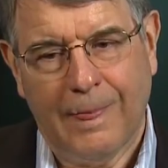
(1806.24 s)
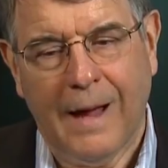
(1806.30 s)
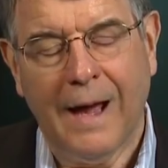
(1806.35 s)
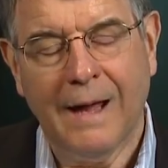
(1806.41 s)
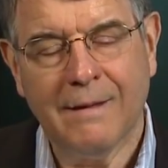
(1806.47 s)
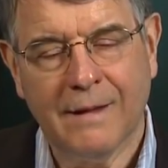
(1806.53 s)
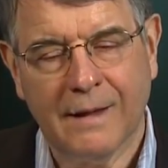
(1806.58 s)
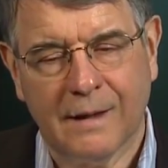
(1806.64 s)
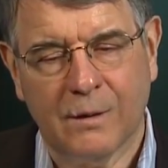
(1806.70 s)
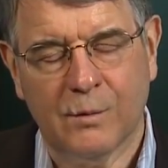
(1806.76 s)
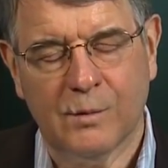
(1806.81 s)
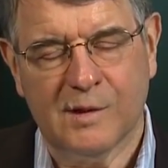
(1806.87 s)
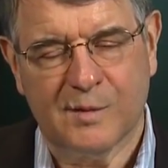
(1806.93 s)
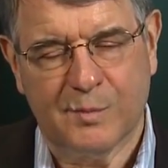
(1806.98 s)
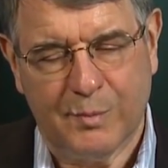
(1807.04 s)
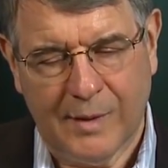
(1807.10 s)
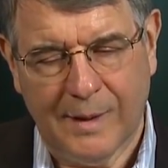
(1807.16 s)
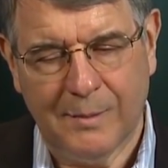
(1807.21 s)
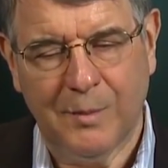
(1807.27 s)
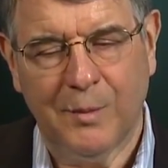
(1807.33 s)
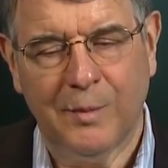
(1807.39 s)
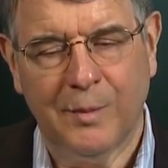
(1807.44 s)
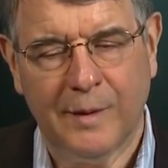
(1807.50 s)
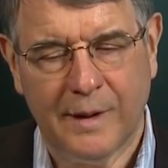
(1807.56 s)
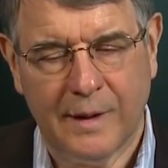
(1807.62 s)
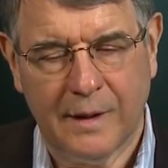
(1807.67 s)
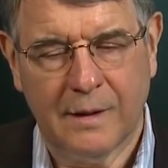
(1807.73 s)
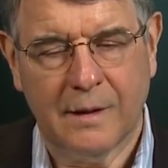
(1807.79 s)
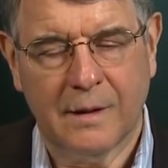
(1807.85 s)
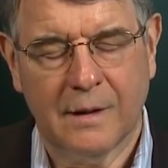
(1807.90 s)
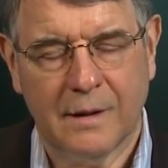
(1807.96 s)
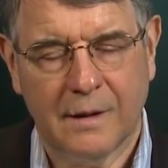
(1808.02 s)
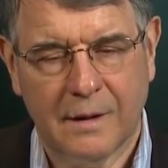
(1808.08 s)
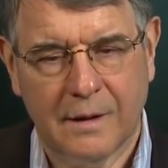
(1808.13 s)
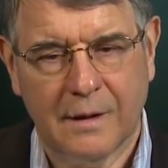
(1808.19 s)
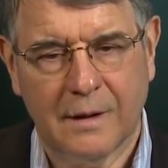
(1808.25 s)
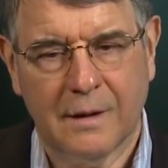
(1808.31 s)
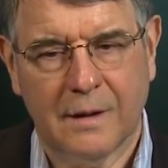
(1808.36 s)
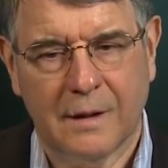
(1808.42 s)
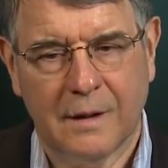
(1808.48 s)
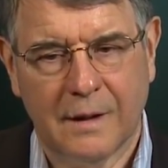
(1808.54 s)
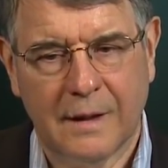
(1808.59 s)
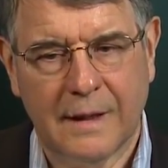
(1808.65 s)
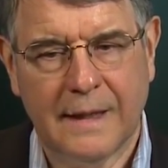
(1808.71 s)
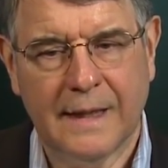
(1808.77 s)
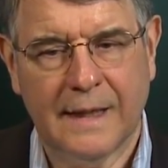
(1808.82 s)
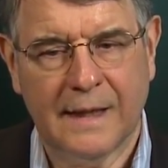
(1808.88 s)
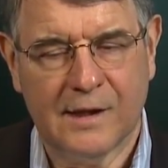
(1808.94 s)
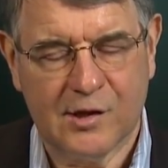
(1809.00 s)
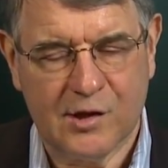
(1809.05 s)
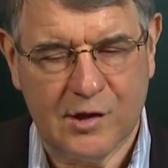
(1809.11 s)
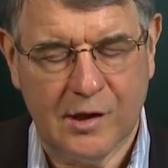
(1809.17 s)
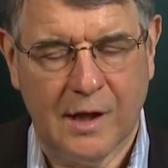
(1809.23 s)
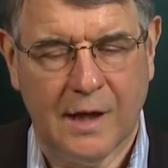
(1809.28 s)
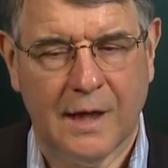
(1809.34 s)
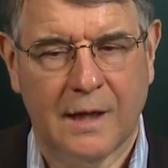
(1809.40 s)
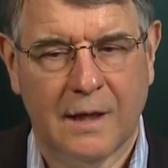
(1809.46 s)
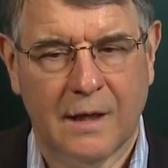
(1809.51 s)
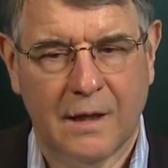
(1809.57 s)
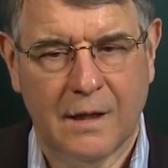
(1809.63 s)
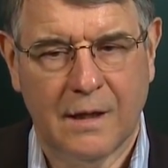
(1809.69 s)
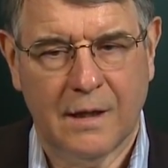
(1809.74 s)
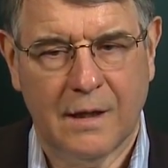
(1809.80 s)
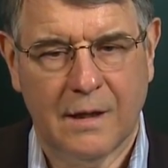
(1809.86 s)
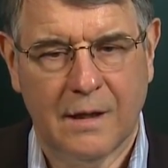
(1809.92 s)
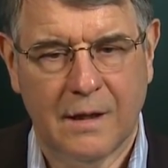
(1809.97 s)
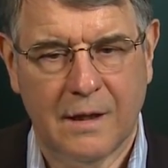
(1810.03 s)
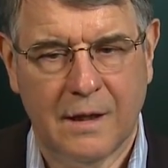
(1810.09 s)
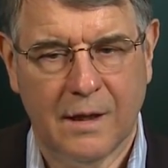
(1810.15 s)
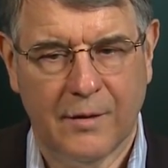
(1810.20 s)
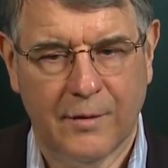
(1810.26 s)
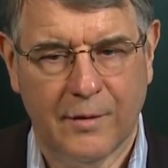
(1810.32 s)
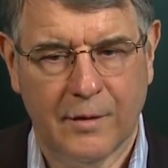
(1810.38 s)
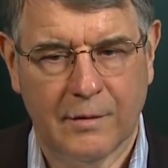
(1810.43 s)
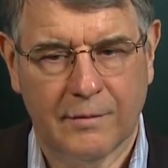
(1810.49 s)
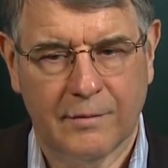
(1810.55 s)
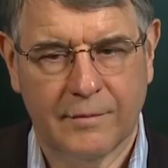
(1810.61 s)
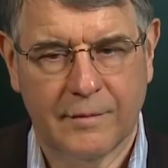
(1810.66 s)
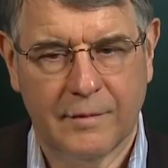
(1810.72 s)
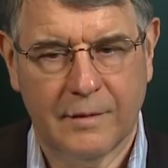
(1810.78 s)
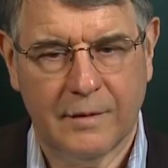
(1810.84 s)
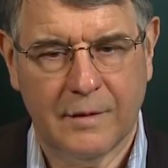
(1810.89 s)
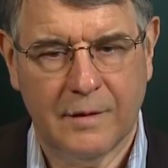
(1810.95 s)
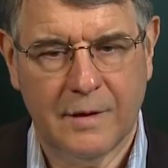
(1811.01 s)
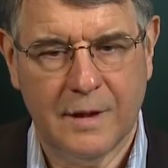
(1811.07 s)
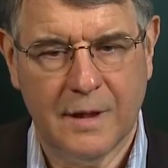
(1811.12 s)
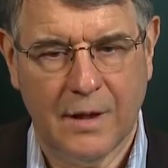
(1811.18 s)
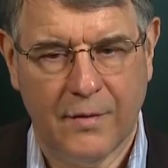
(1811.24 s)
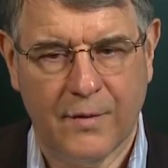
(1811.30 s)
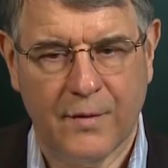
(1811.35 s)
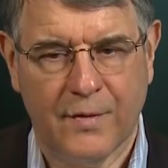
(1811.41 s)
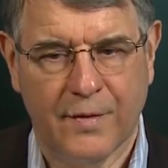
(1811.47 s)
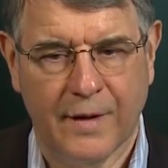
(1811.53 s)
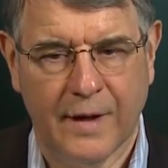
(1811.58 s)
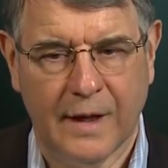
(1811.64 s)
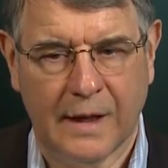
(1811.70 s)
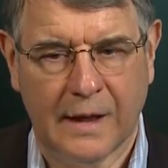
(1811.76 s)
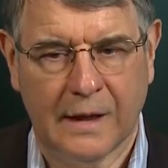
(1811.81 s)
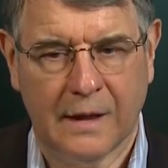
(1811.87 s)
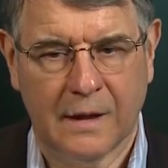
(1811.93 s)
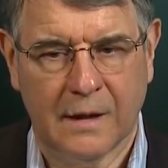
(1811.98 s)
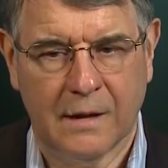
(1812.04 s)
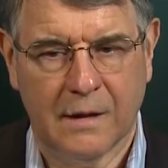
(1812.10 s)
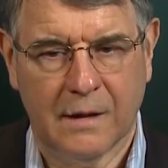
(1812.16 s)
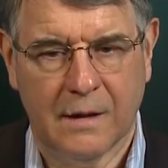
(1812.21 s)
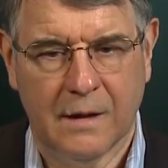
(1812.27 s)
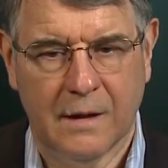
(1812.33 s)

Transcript: I think it was probably getting shot. the other thing